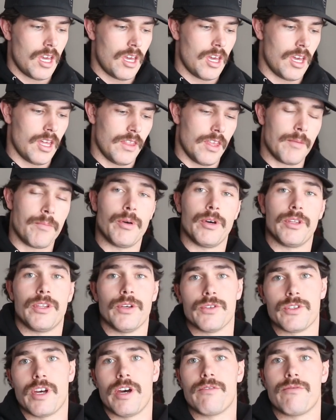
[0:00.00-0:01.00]
and they put
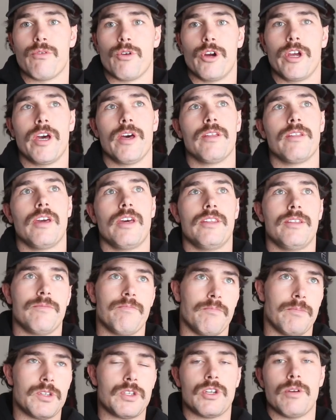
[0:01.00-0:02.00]
those on for you and then
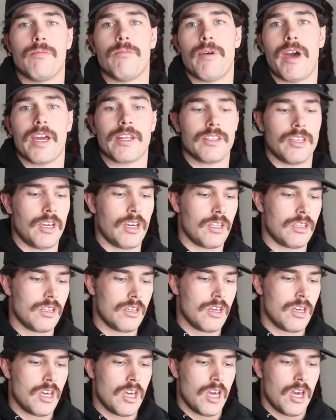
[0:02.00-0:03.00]
ship them back to you.
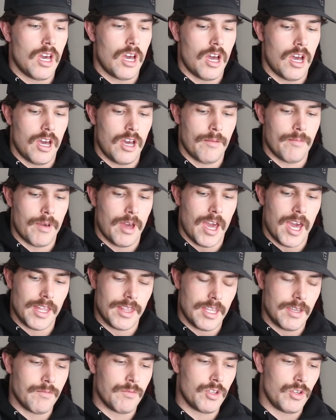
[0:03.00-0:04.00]
I had
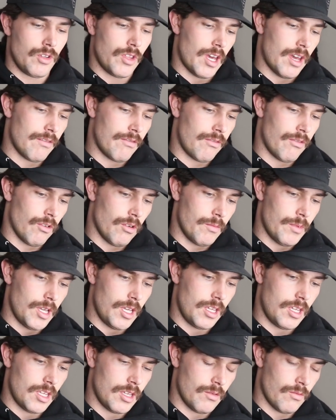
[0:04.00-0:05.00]
them do that for
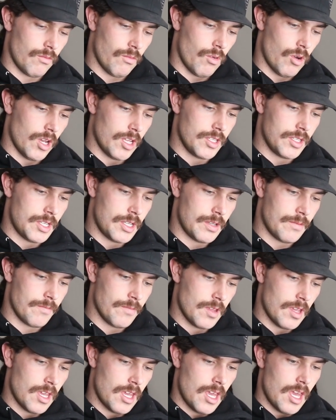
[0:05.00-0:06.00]
me once,
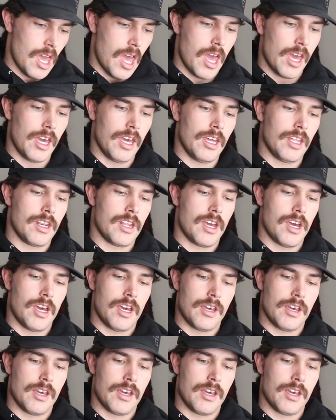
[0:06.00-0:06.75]
and